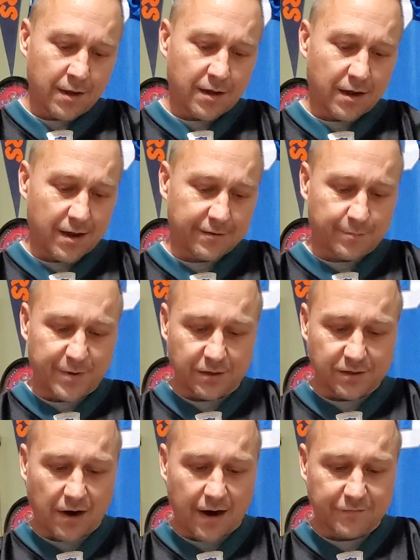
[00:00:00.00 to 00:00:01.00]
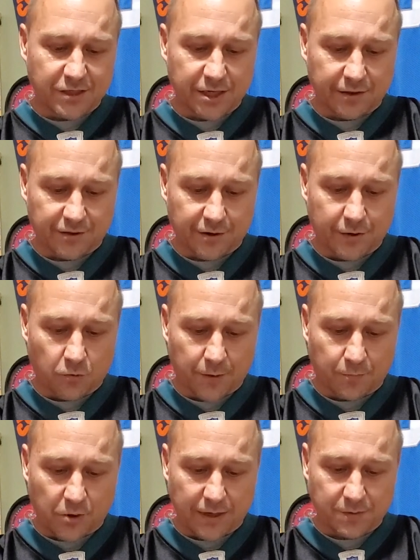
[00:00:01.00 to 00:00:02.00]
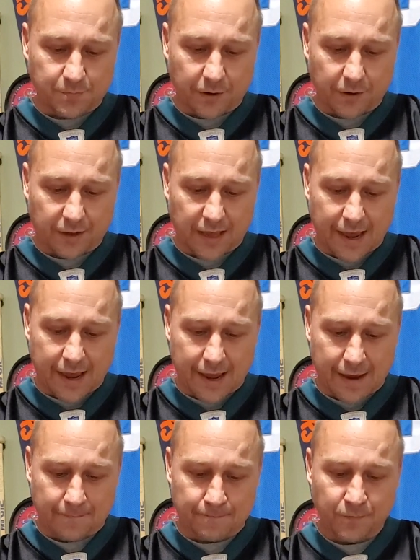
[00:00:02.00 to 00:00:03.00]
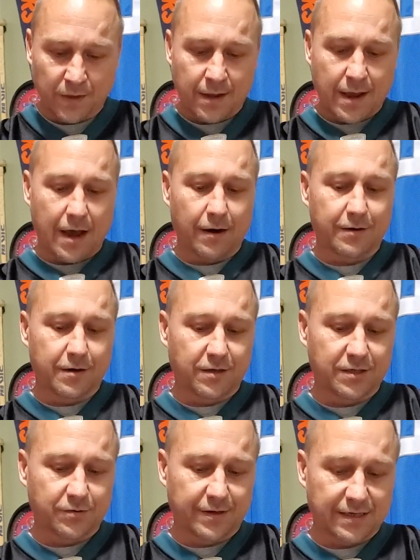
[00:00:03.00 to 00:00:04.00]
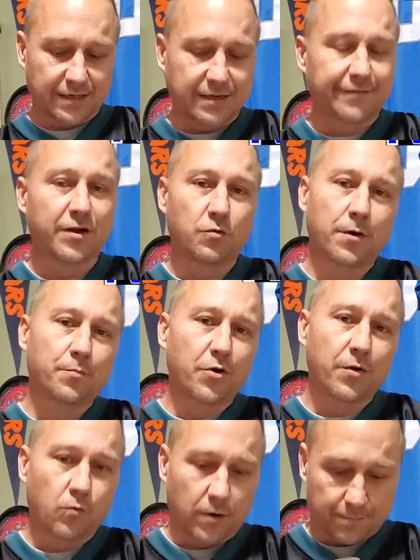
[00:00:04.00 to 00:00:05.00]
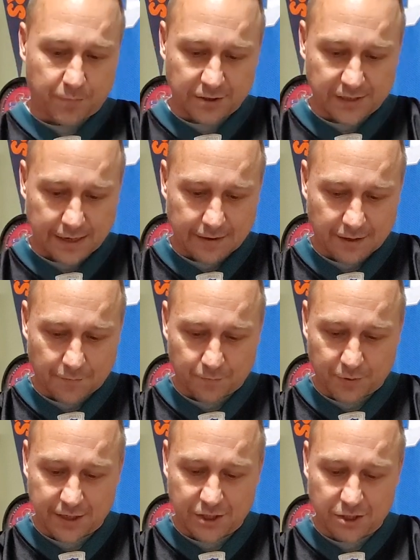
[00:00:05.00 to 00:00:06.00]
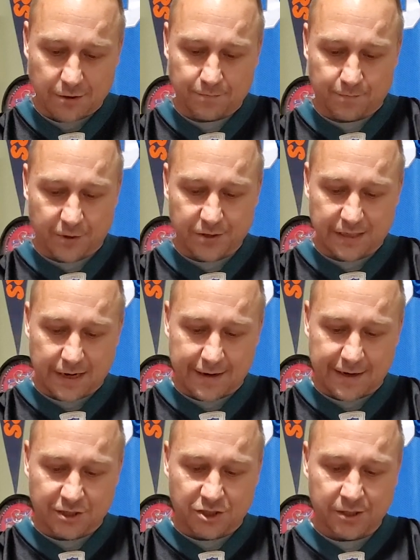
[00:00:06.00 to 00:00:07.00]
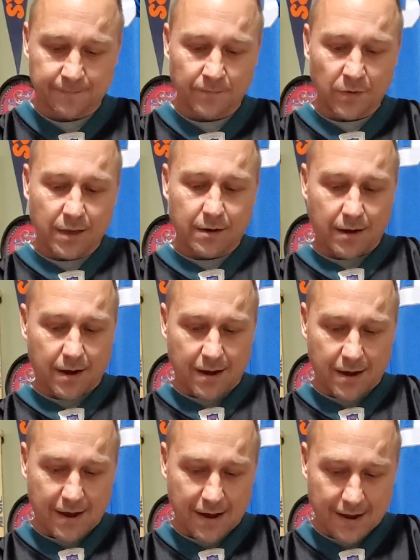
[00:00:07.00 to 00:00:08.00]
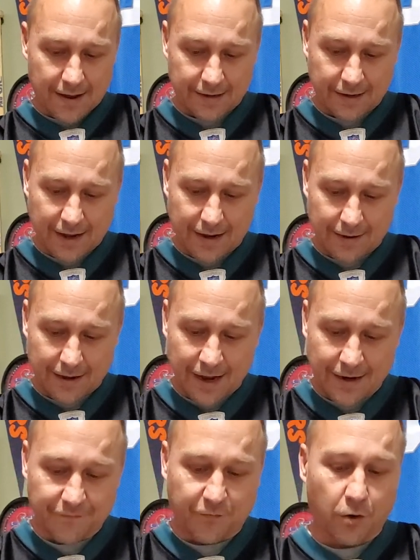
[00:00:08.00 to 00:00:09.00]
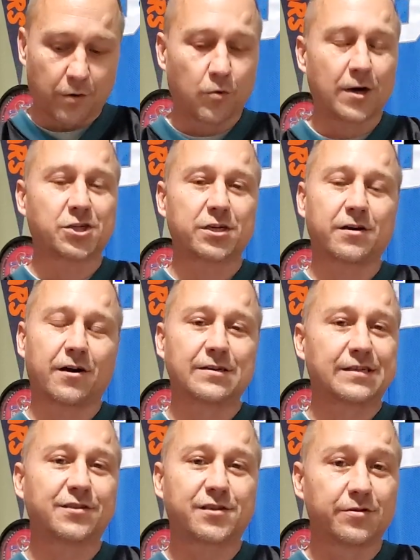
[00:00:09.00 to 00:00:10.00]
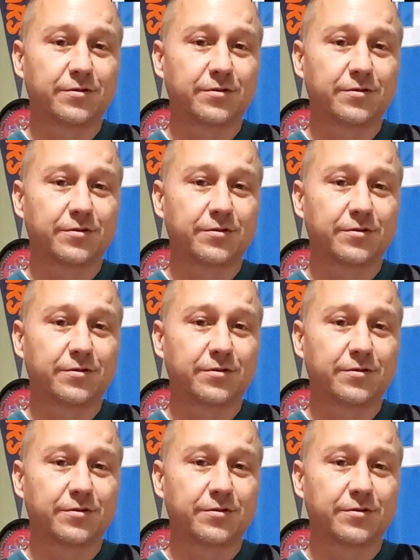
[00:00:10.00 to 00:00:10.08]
The Bills are averaging 31 points per game. Allen also has a 71.1% completion percentage, 84 rushing yards and 2